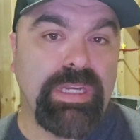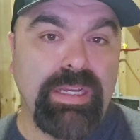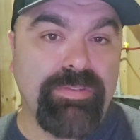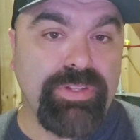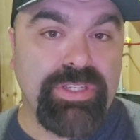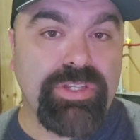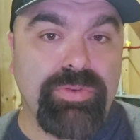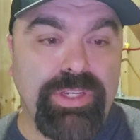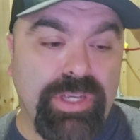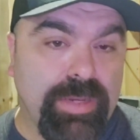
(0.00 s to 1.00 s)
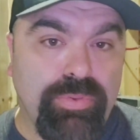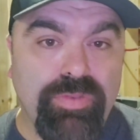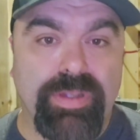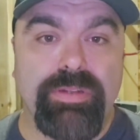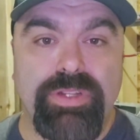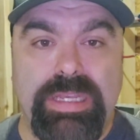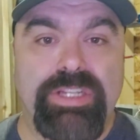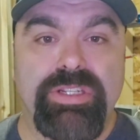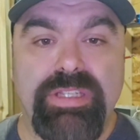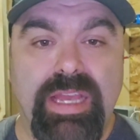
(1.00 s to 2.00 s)
And if you disagree, you got to prove it. You
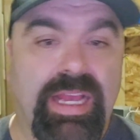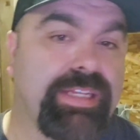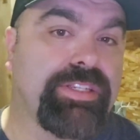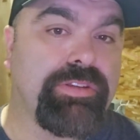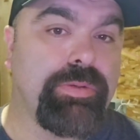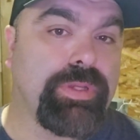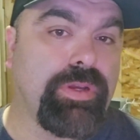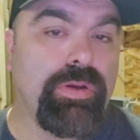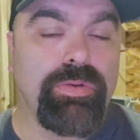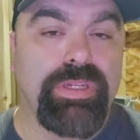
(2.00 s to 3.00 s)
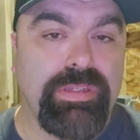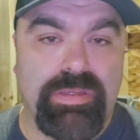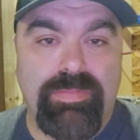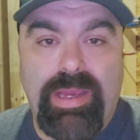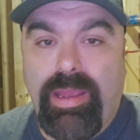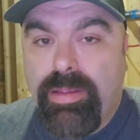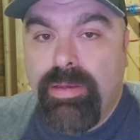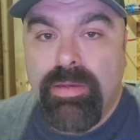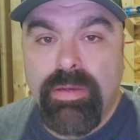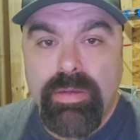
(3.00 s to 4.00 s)
can't just say I disagree with the code because of my
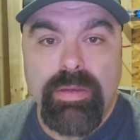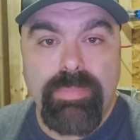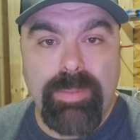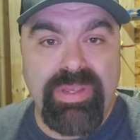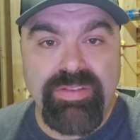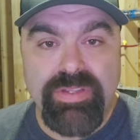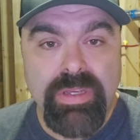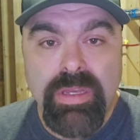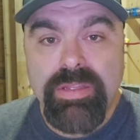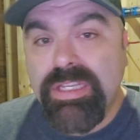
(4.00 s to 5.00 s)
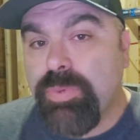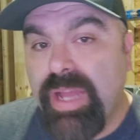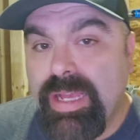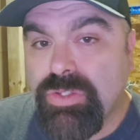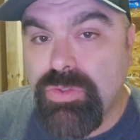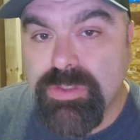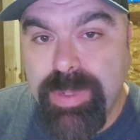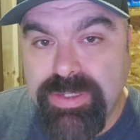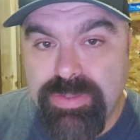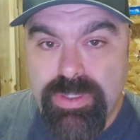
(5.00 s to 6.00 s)
pet peeves. That's what asshole
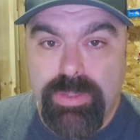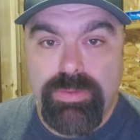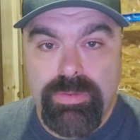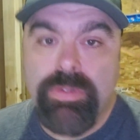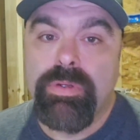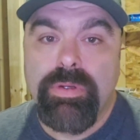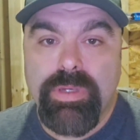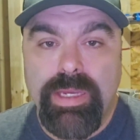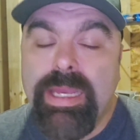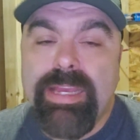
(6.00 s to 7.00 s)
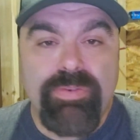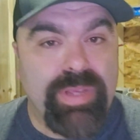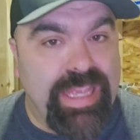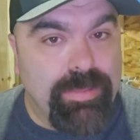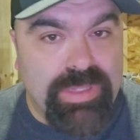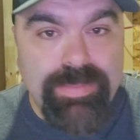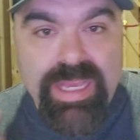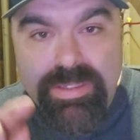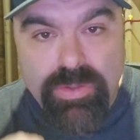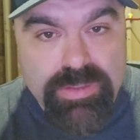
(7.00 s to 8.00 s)
inspectors do. Okay? If we can't blame
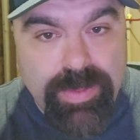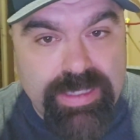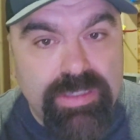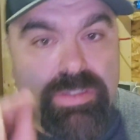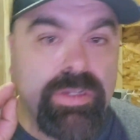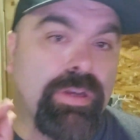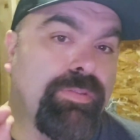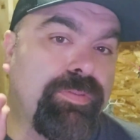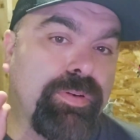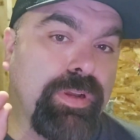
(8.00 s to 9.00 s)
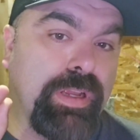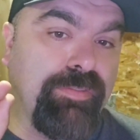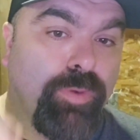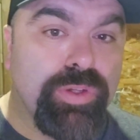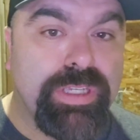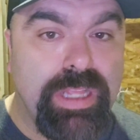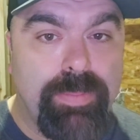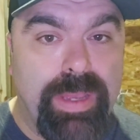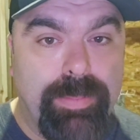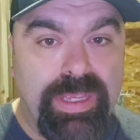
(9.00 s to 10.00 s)
the asshole inspectors for enforcing
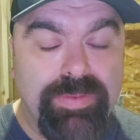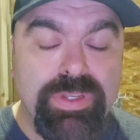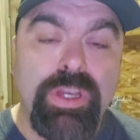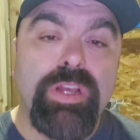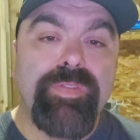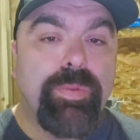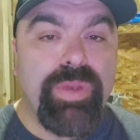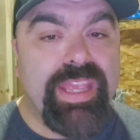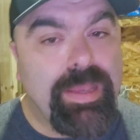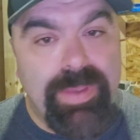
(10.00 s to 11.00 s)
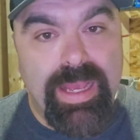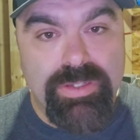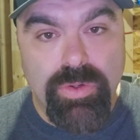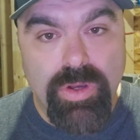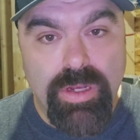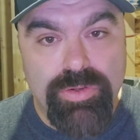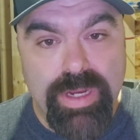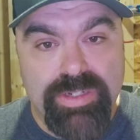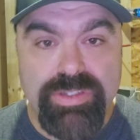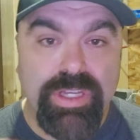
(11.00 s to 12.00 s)
their pet peeves, then we can't be asshole
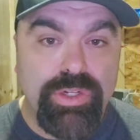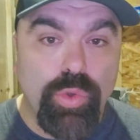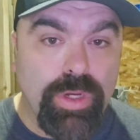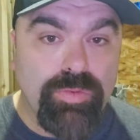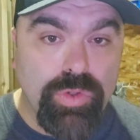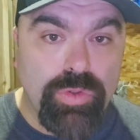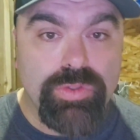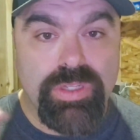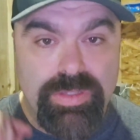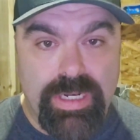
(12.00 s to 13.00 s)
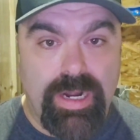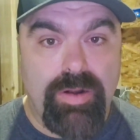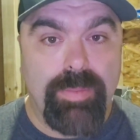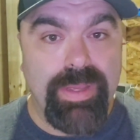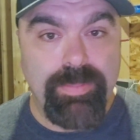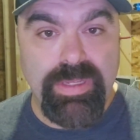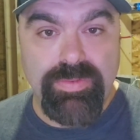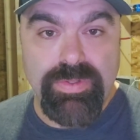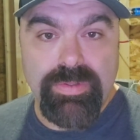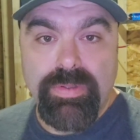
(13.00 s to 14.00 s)
contractors ignoring rules that are our pet
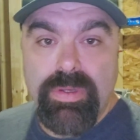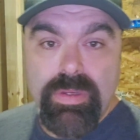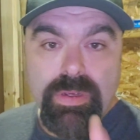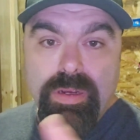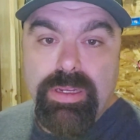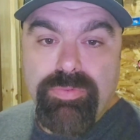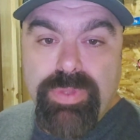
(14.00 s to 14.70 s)
peeves. All right.